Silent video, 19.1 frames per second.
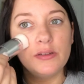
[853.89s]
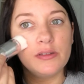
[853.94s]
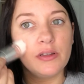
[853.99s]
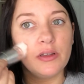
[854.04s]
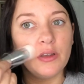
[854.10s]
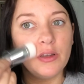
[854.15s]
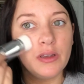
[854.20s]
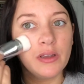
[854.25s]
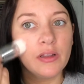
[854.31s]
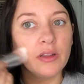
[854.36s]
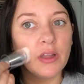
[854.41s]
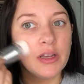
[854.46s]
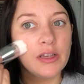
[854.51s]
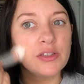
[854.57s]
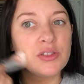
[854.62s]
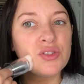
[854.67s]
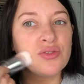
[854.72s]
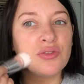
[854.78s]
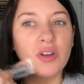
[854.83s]
So you can like
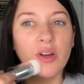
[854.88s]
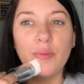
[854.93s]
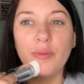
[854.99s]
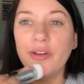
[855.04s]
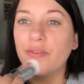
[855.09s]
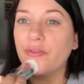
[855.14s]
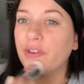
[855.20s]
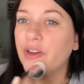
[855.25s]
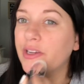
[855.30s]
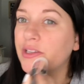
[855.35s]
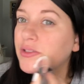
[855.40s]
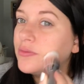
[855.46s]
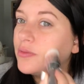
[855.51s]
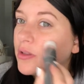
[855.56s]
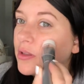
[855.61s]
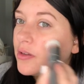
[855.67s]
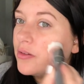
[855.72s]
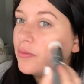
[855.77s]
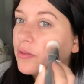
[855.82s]
scrub your face
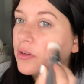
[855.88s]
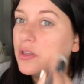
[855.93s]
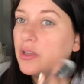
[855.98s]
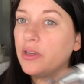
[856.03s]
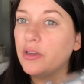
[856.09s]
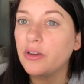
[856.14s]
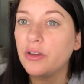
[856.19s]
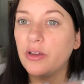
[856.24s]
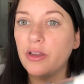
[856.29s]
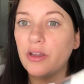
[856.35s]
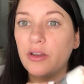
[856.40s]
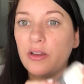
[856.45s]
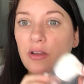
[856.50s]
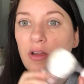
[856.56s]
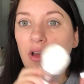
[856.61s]
with it really good.